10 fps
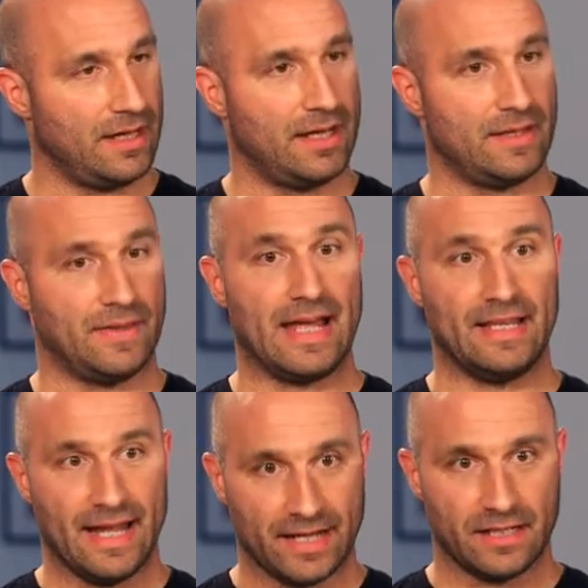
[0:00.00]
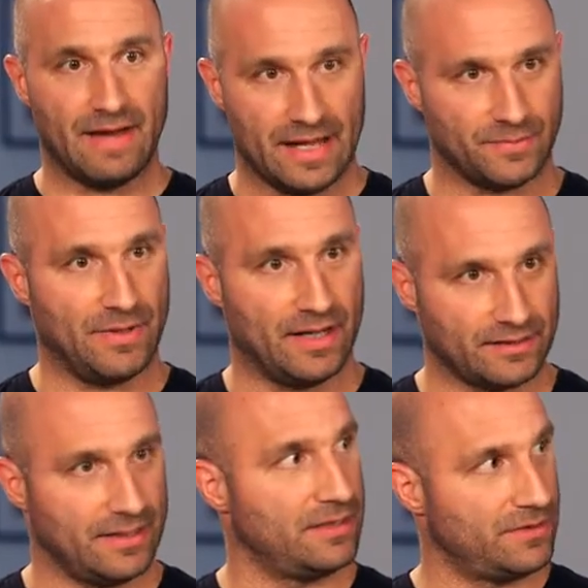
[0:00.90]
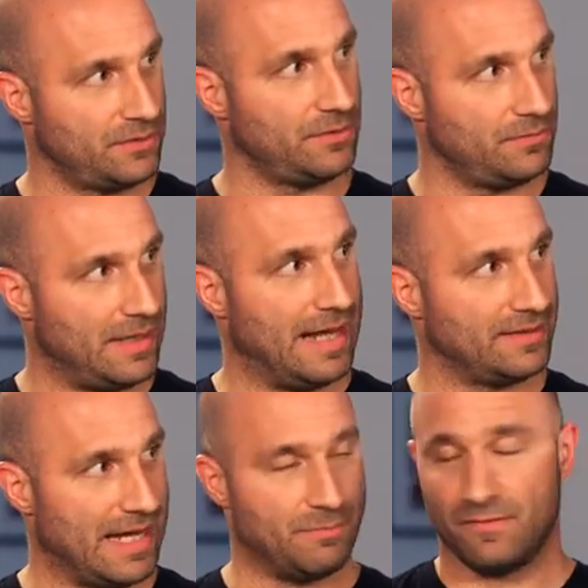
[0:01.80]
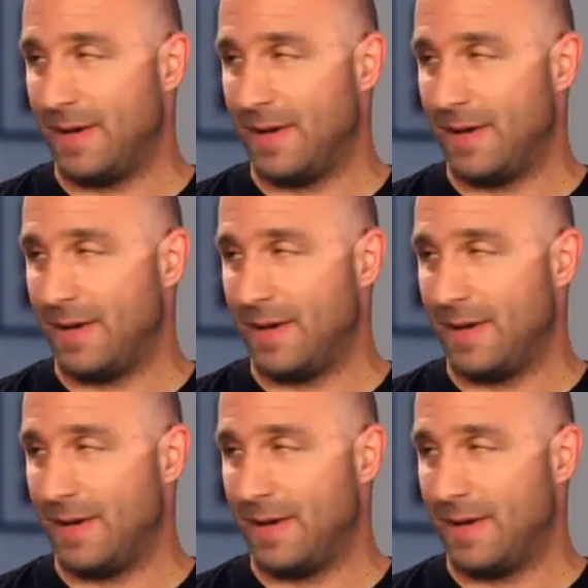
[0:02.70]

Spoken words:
and that negative aspect into that type of